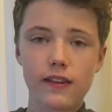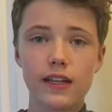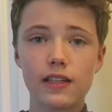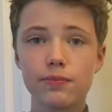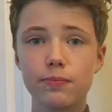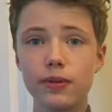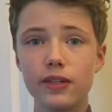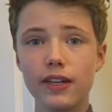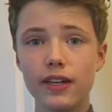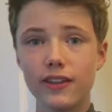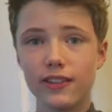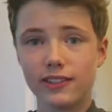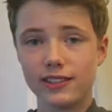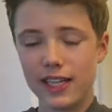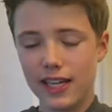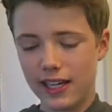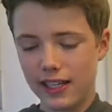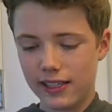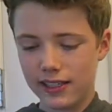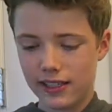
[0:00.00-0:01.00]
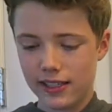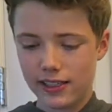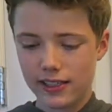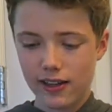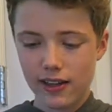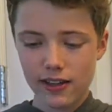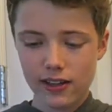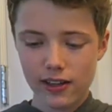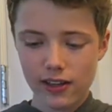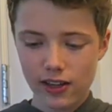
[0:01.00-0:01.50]
That's pretty entertaining, like,
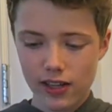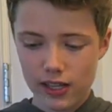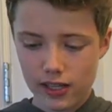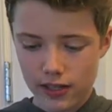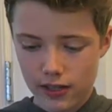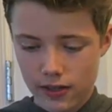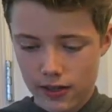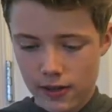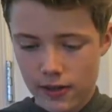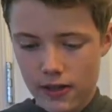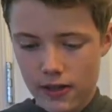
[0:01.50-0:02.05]
not gonna lie.